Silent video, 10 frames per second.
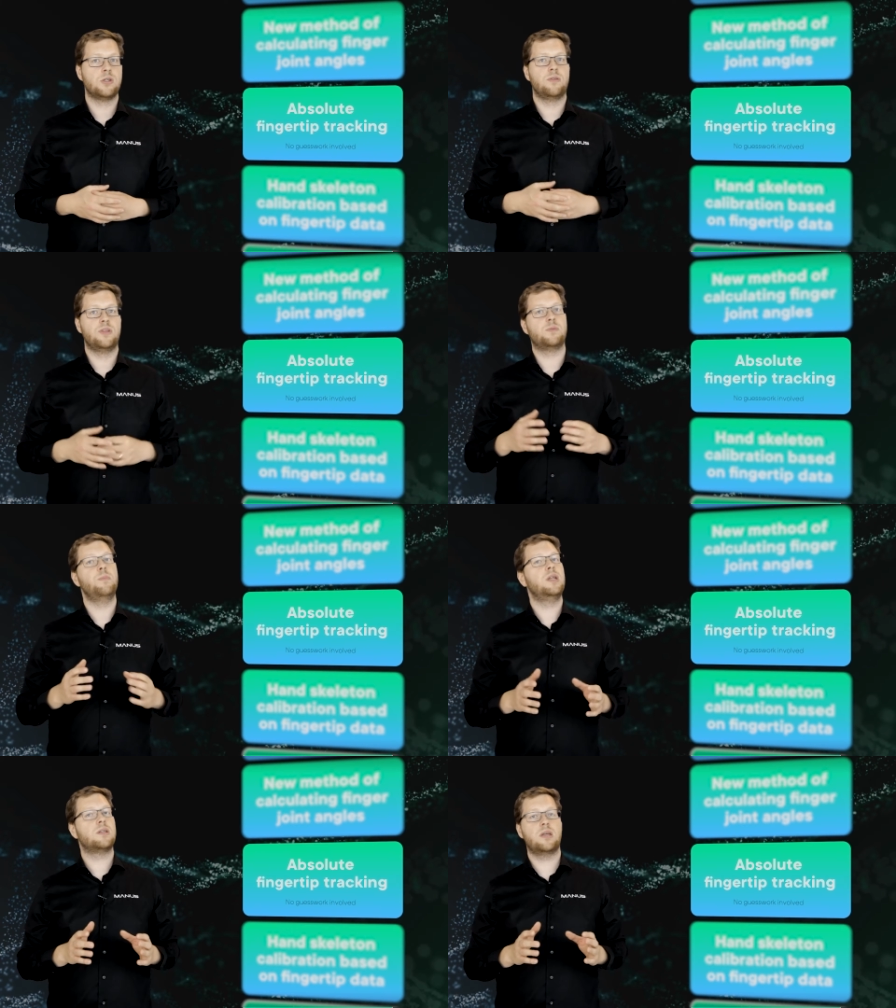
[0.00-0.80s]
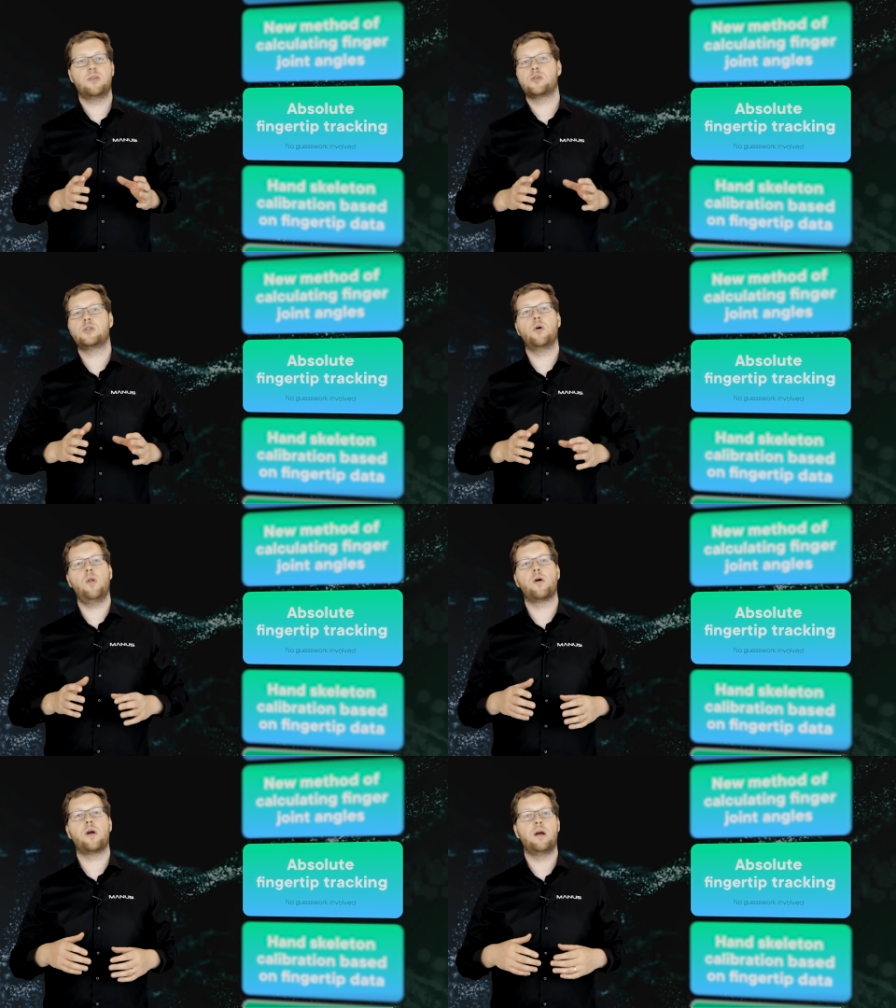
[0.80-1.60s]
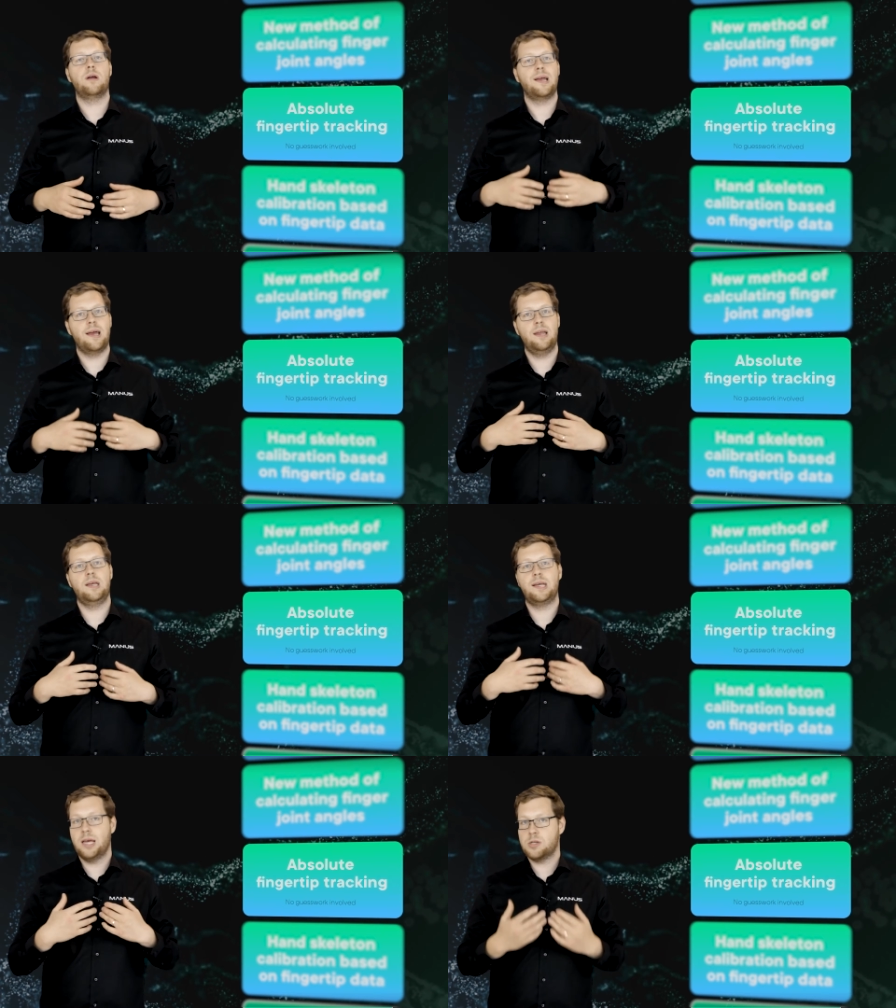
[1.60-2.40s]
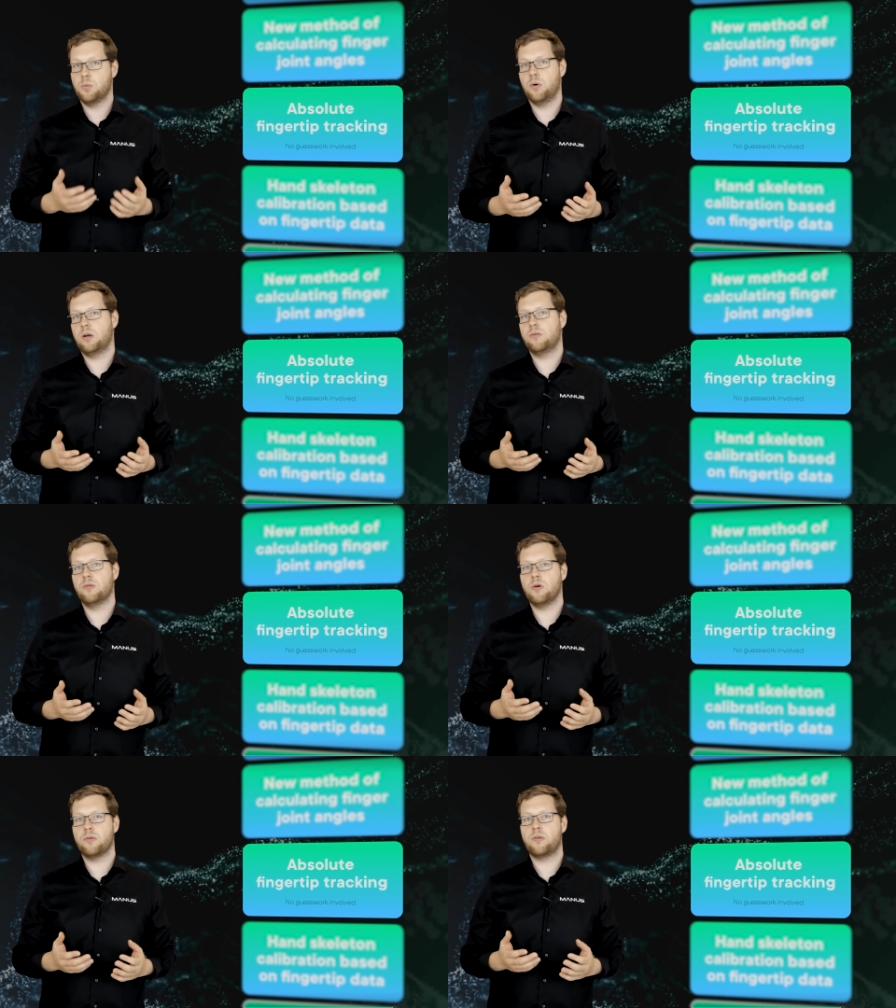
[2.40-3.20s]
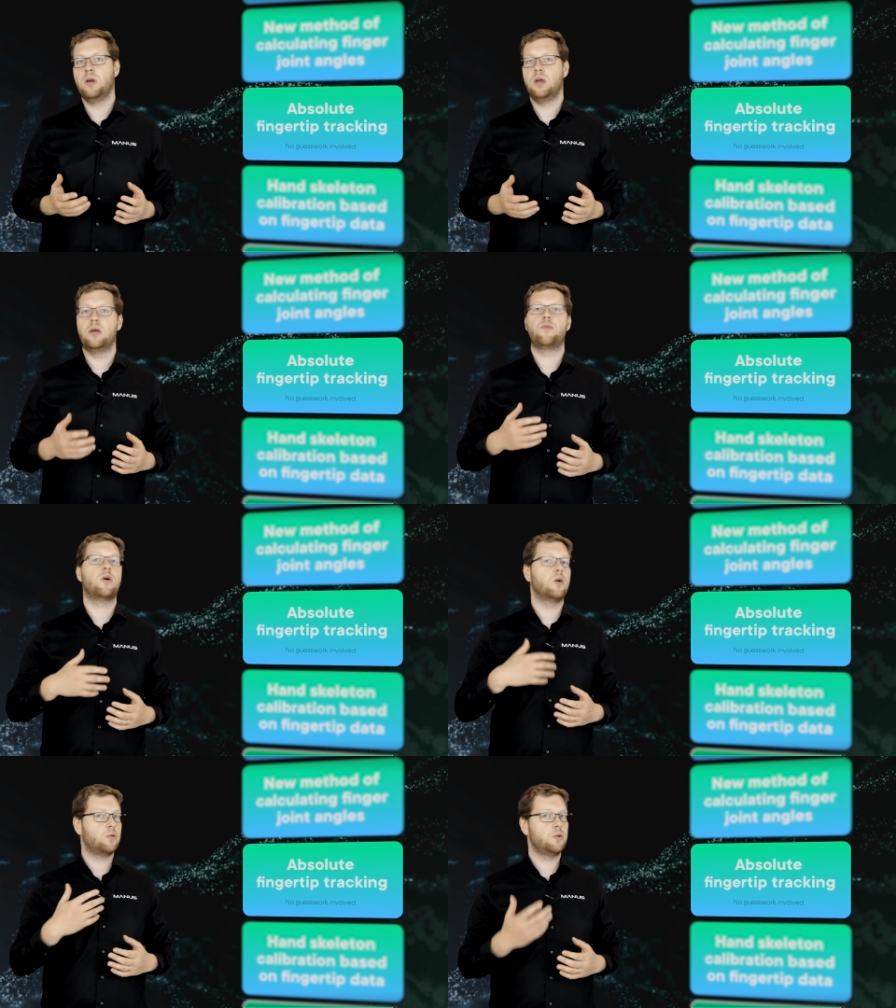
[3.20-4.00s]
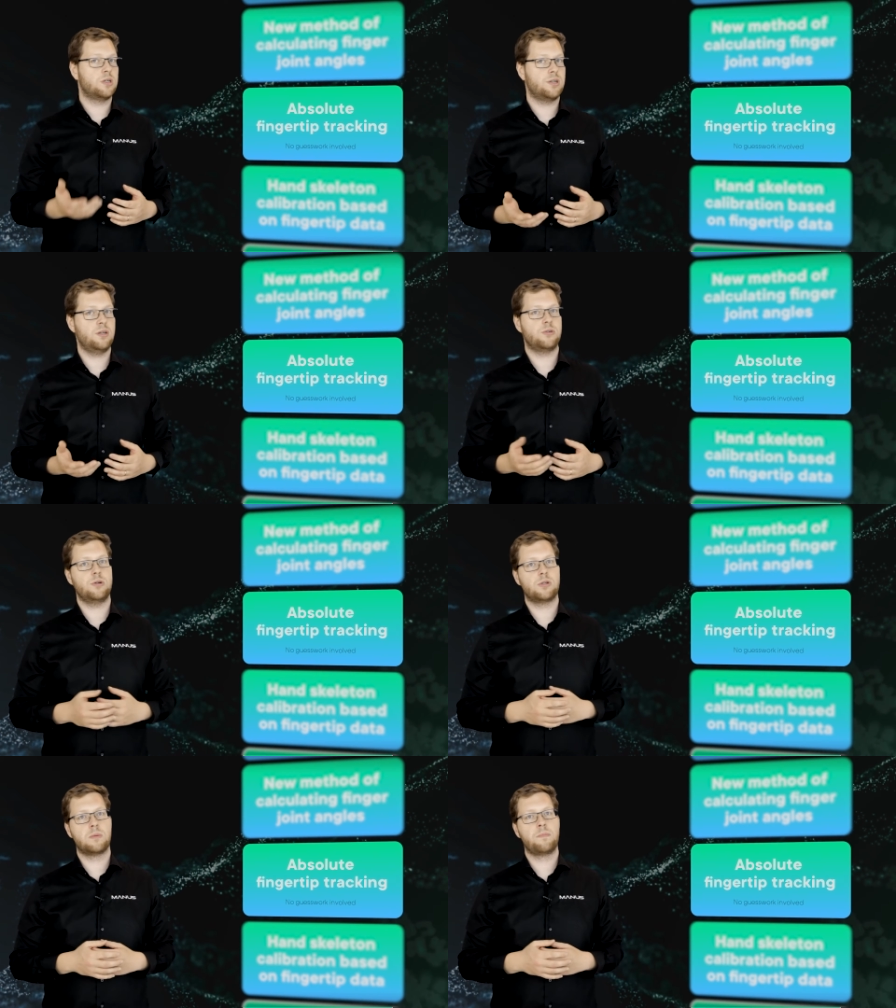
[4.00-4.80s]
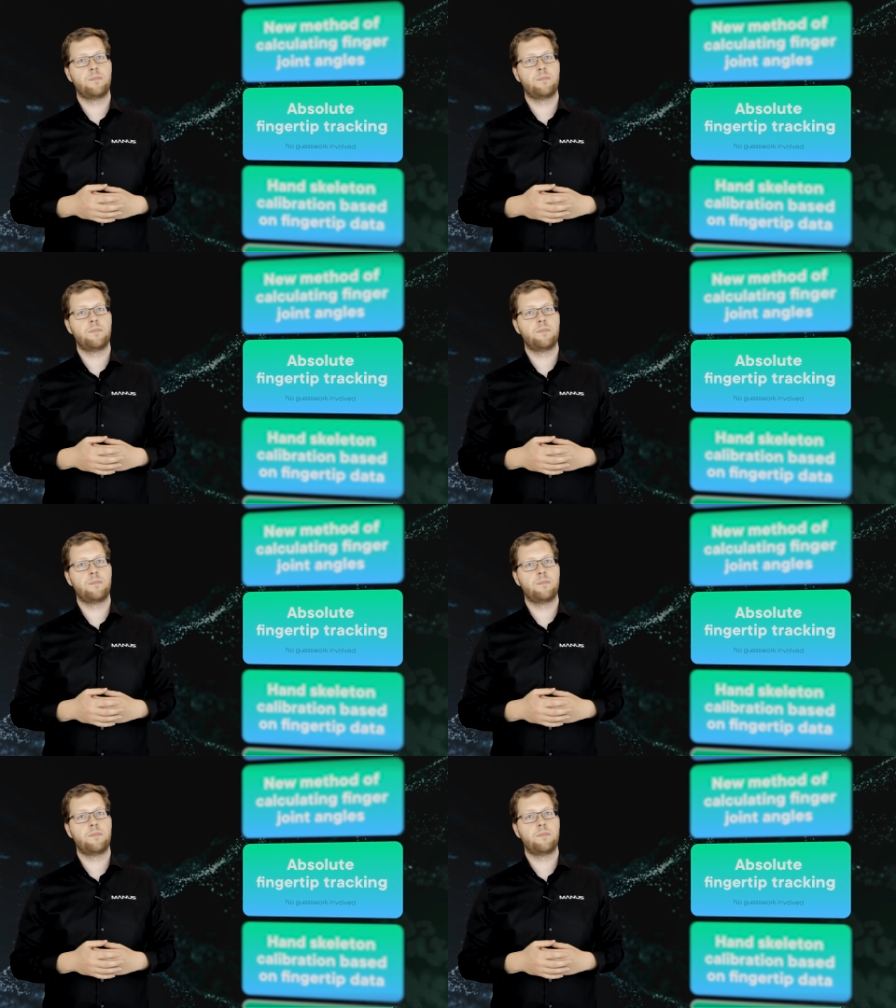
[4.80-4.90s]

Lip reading: This means that there is no longer any guesswork involved in regard to the sensors.